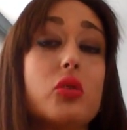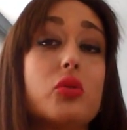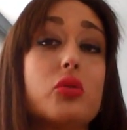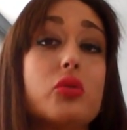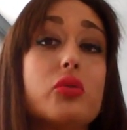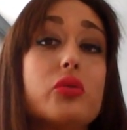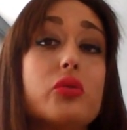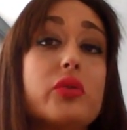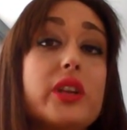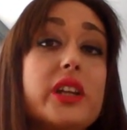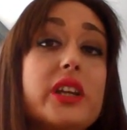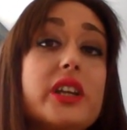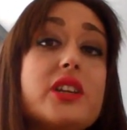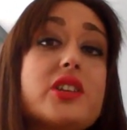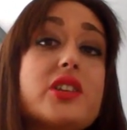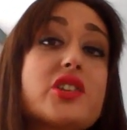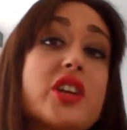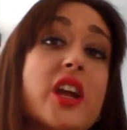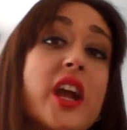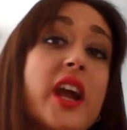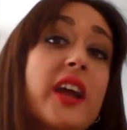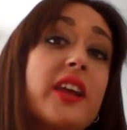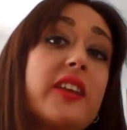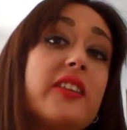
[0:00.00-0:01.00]

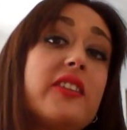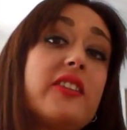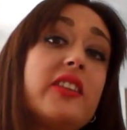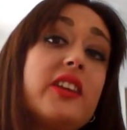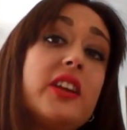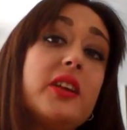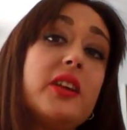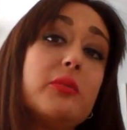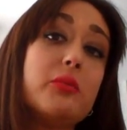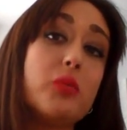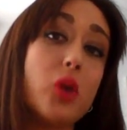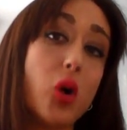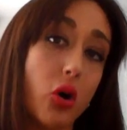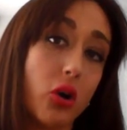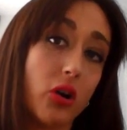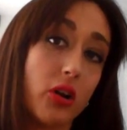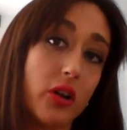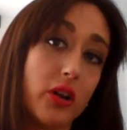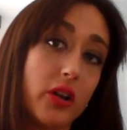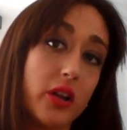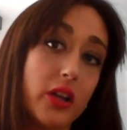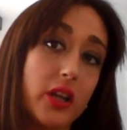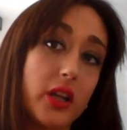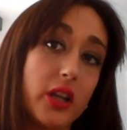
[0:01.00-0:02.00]
undicesimo